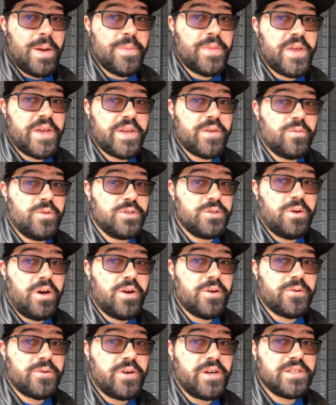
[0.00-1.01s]
thinking we'll do
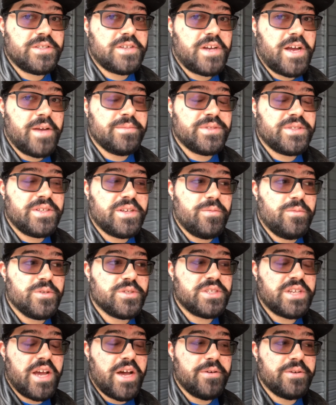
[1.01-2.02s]
autocross times, and we'll
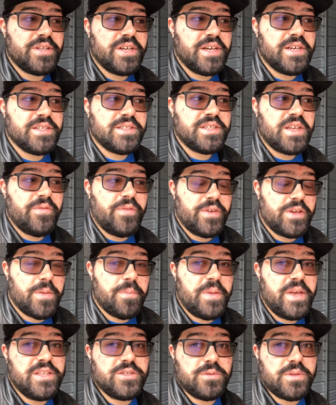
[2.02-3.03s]
see how it does. If it
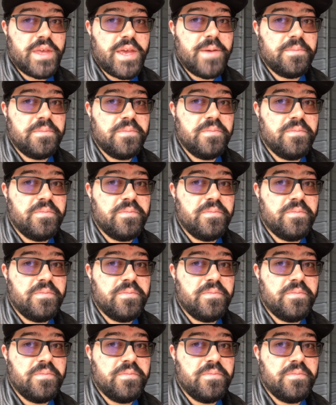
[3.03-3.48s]
competes with him,